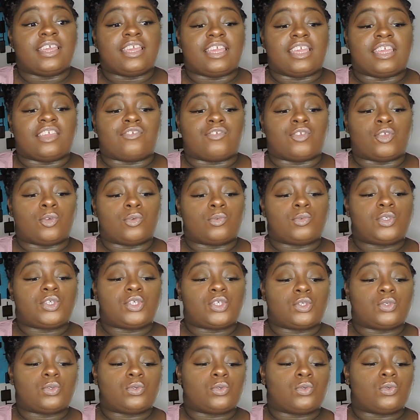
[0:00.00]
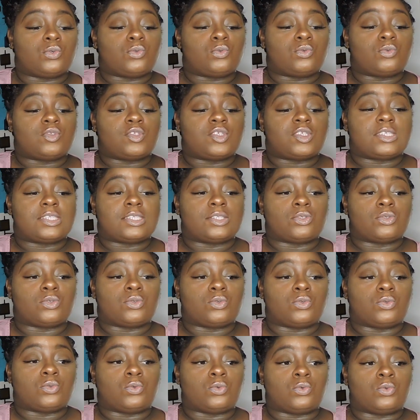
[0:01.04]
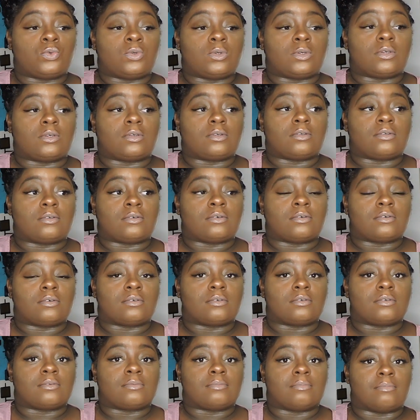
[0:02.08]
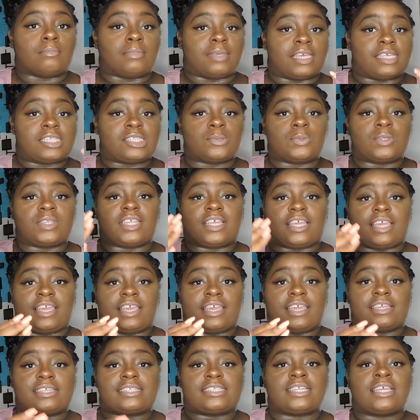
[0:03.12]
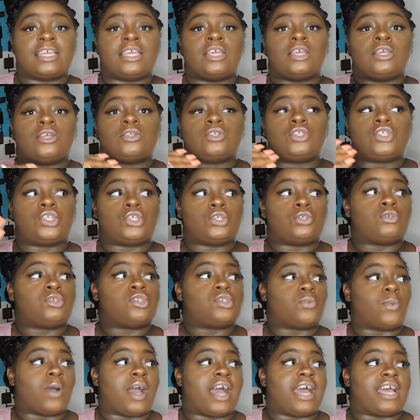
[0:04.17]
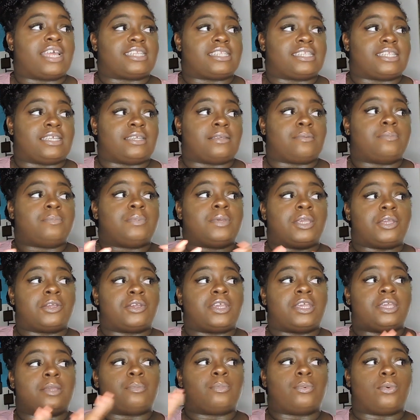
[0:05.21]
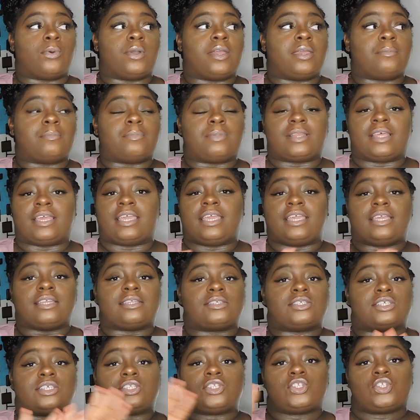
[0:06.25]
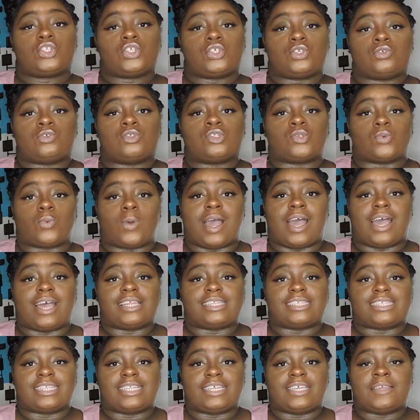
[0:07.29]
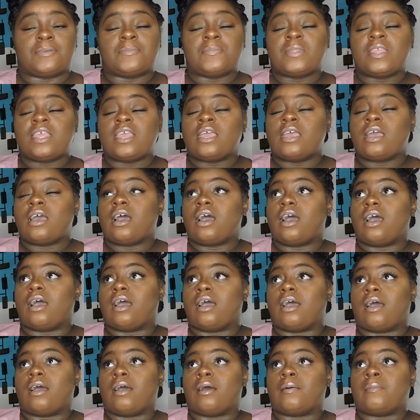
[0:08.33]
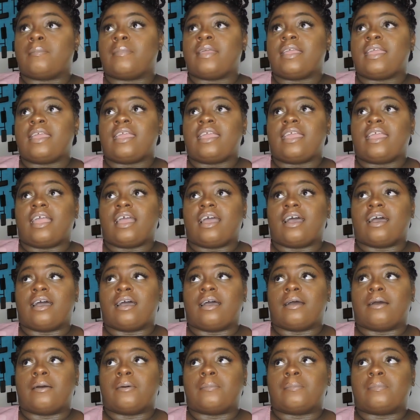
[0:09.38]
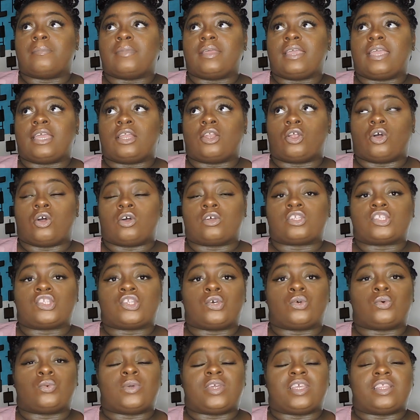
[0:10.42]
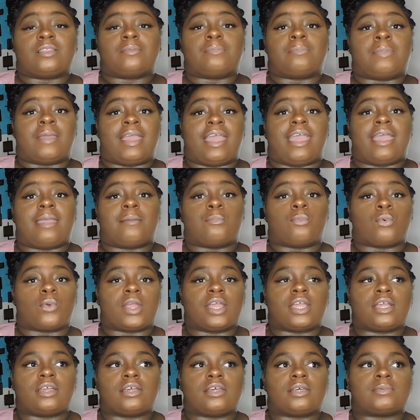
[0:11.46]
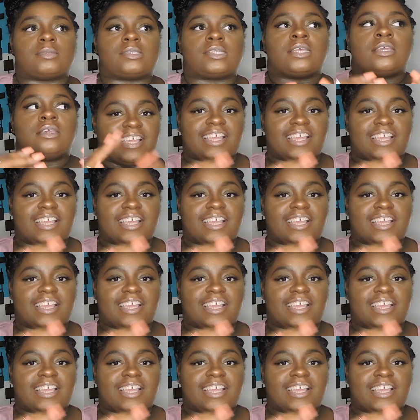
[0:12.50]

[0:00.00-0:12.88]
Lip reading: if you choose to mess with the ex, choose wisely. Period, point blank. Just choose wisely. And also with bad breakups,